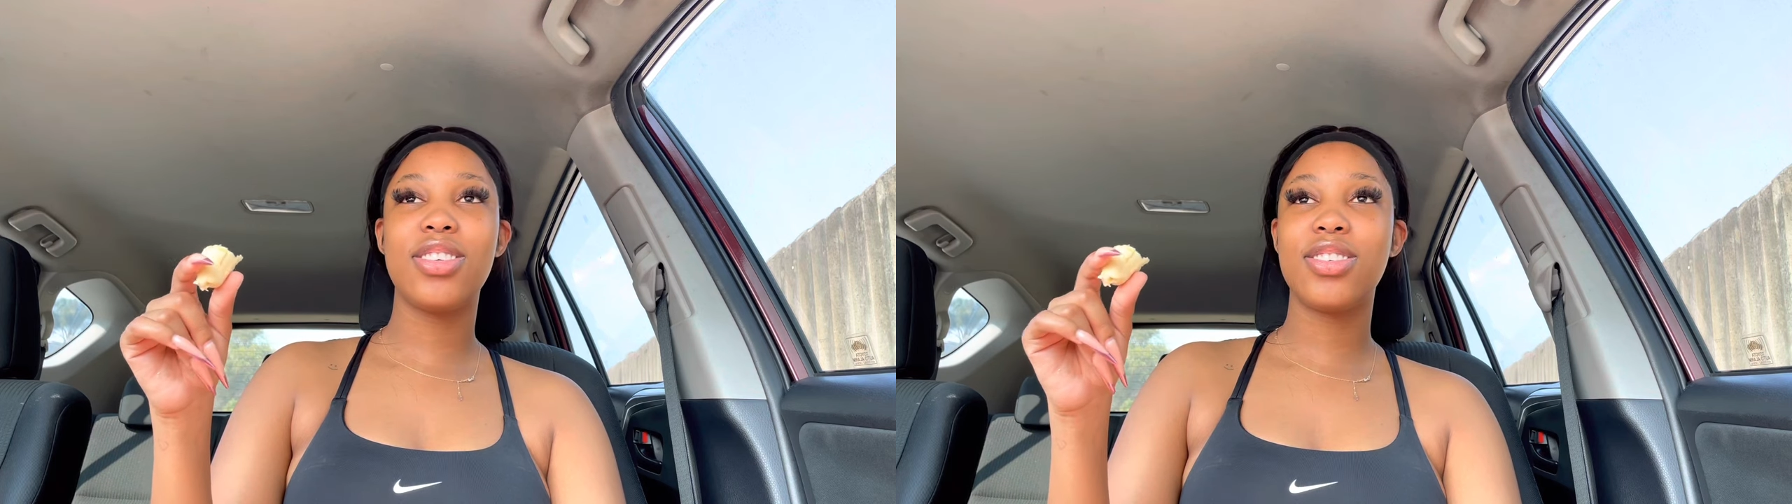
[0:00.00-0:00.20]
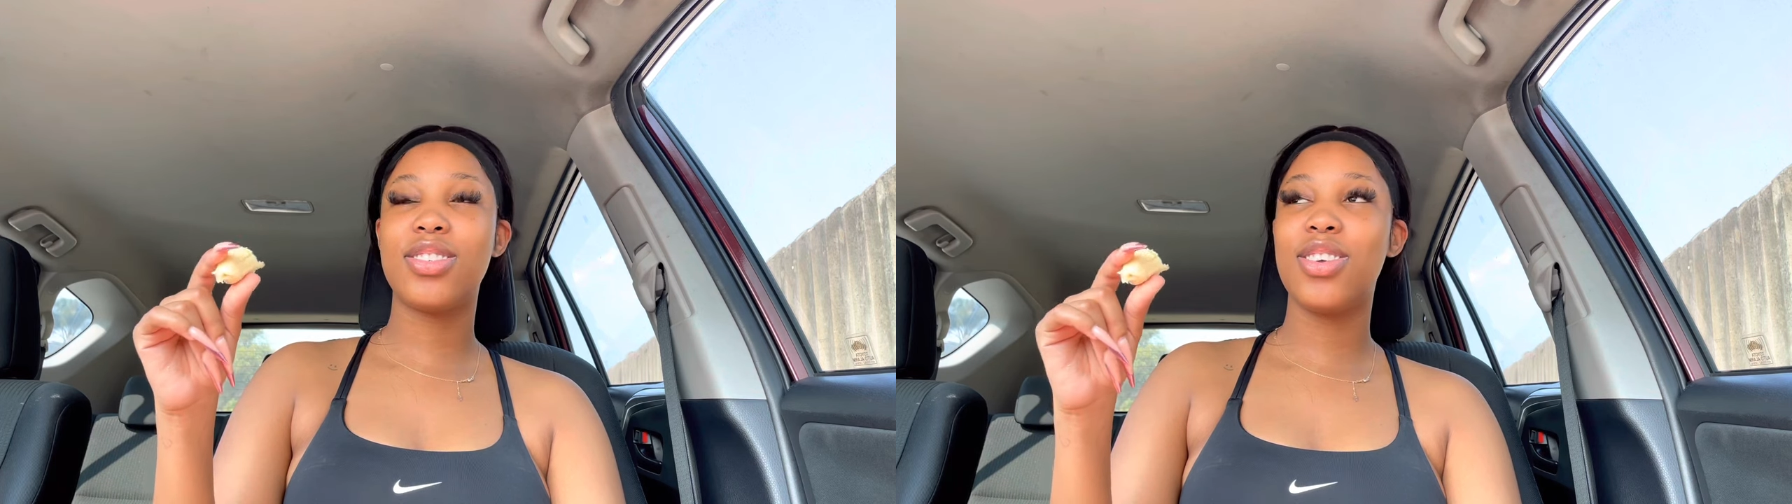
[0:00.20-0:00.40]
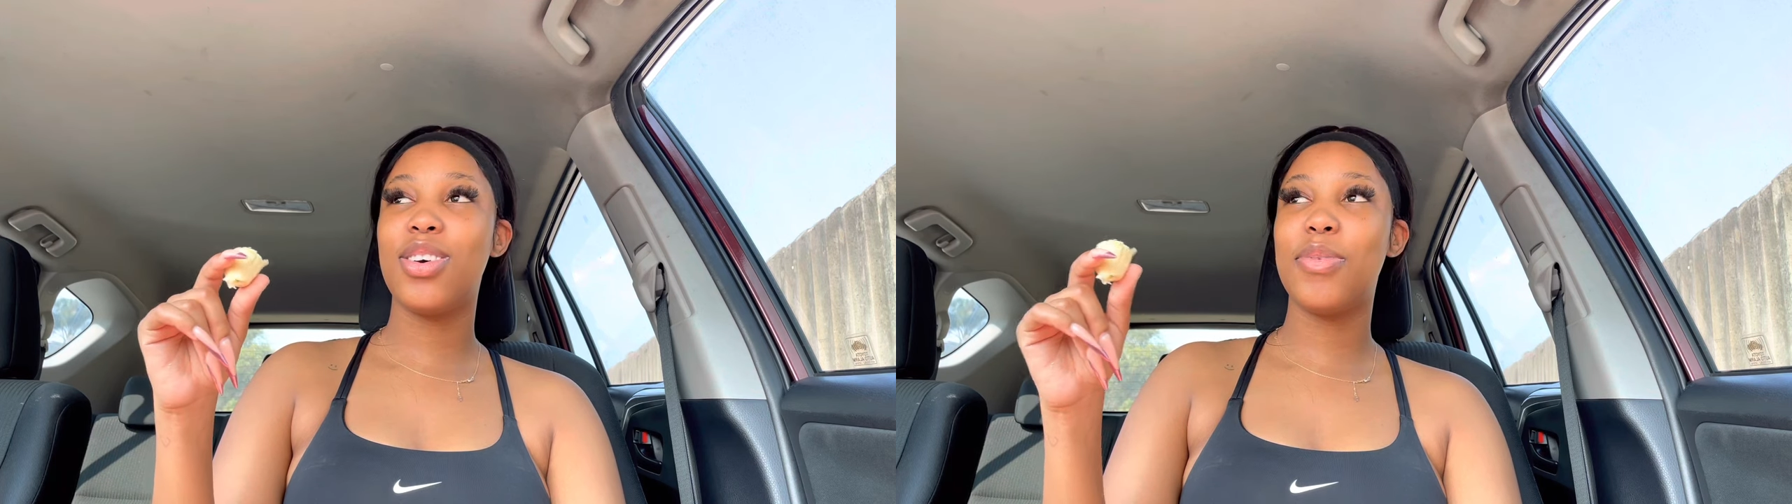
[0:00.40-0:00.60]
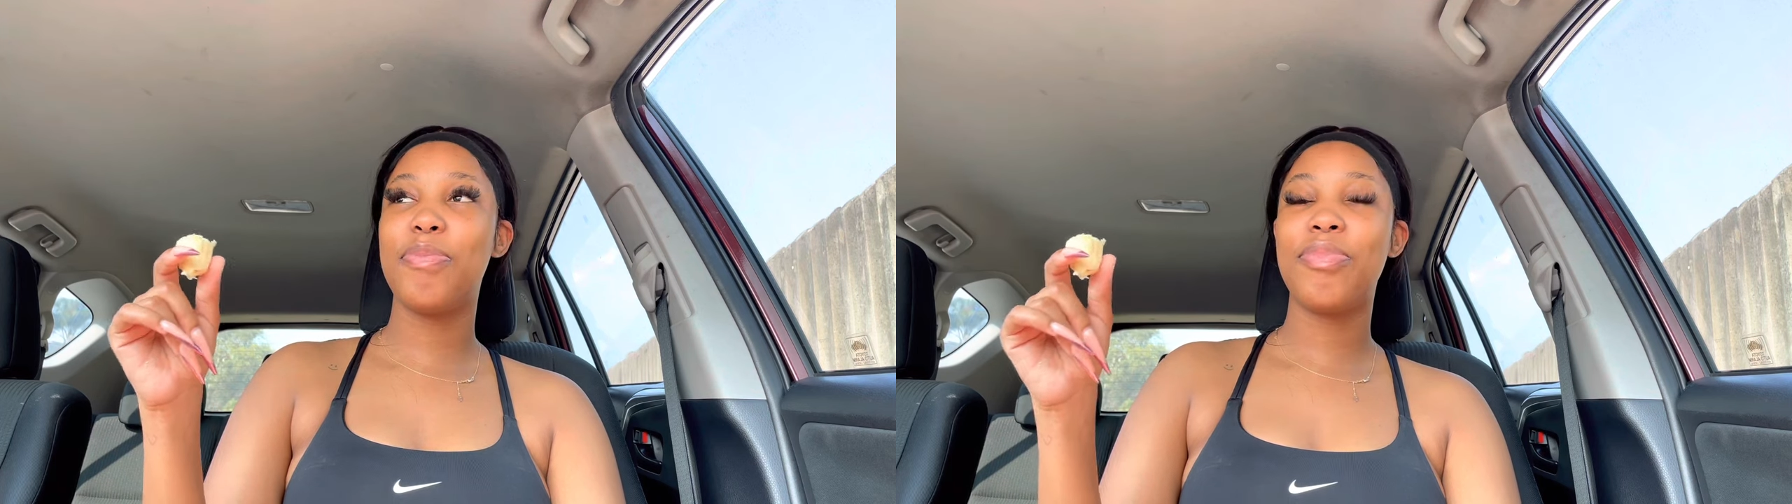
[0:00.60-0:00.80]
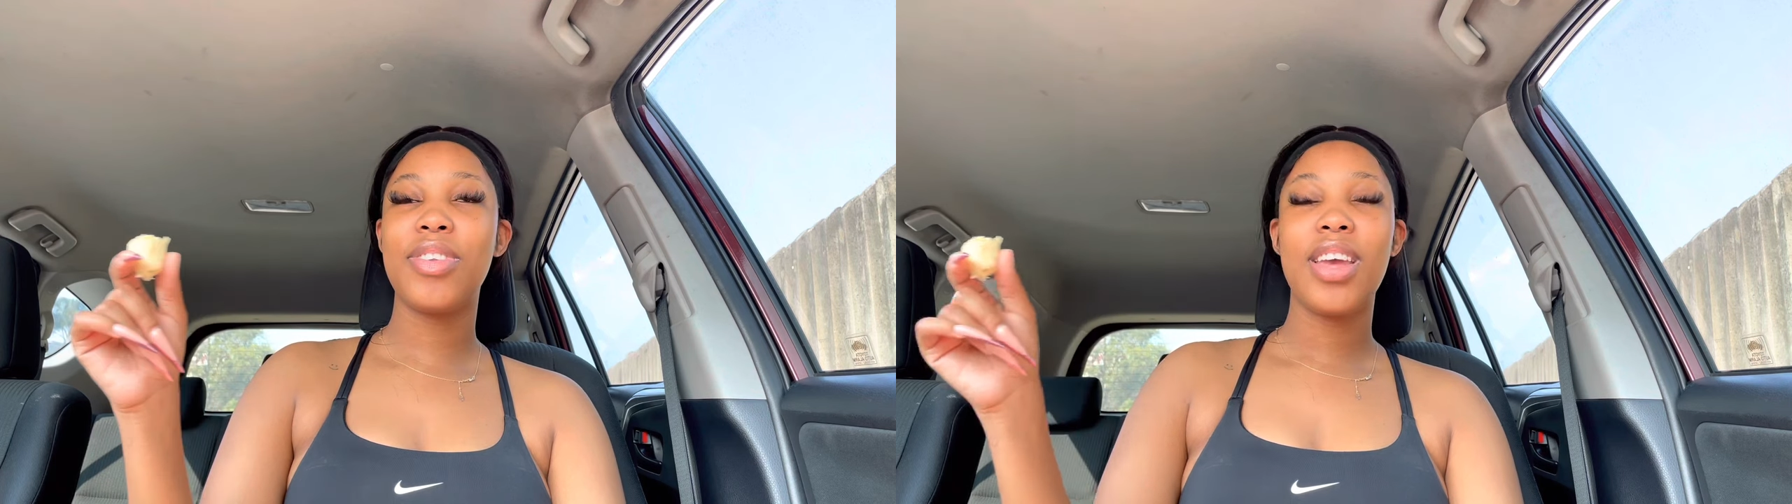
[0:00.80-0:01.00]

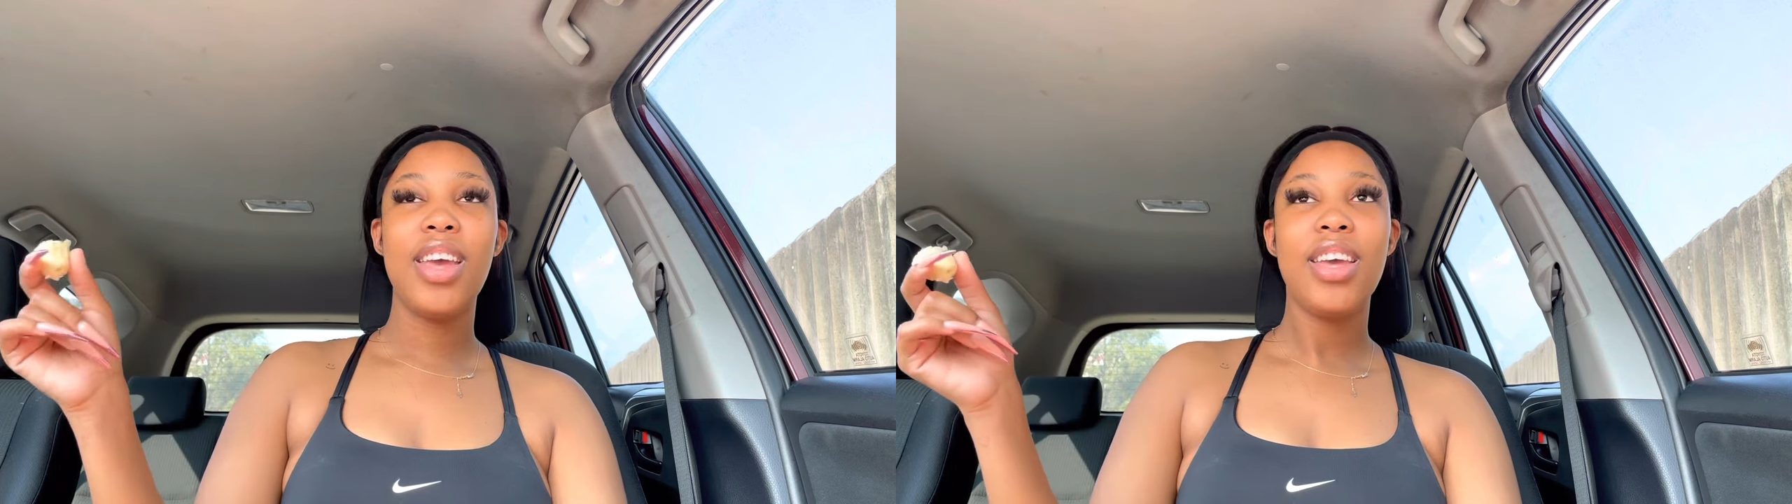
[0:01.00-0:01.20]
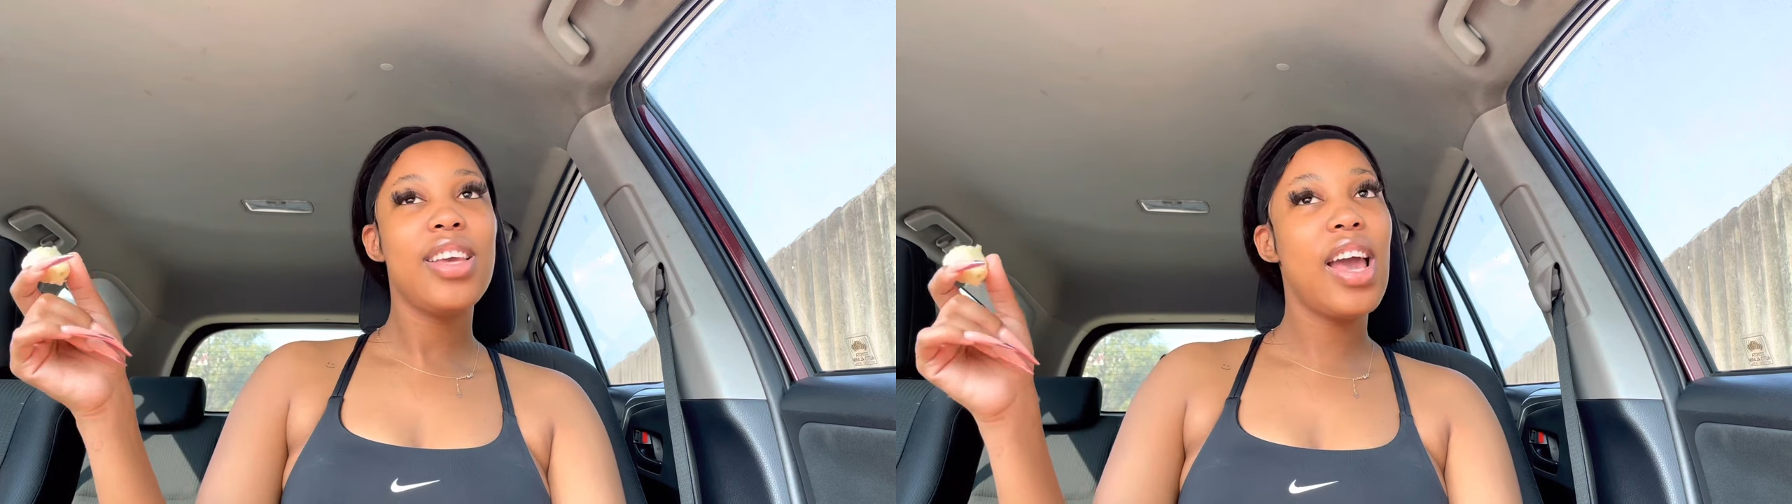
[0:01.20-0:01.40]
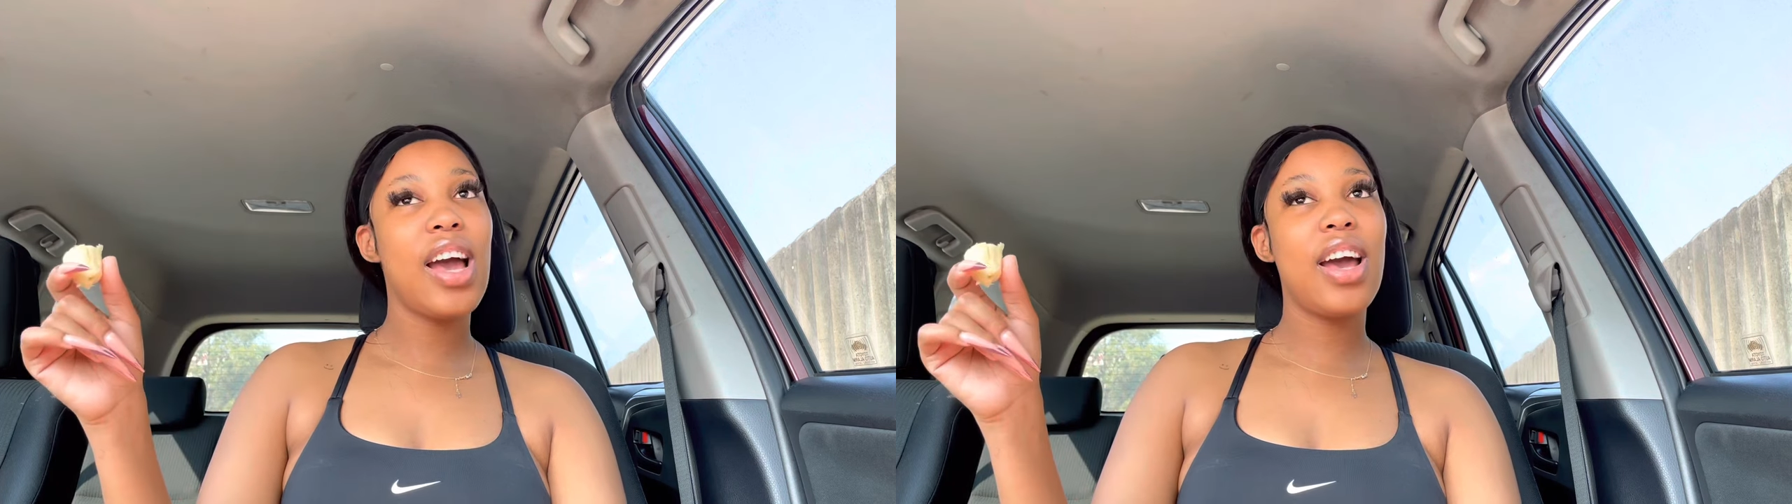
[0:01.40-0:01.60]
So yeah,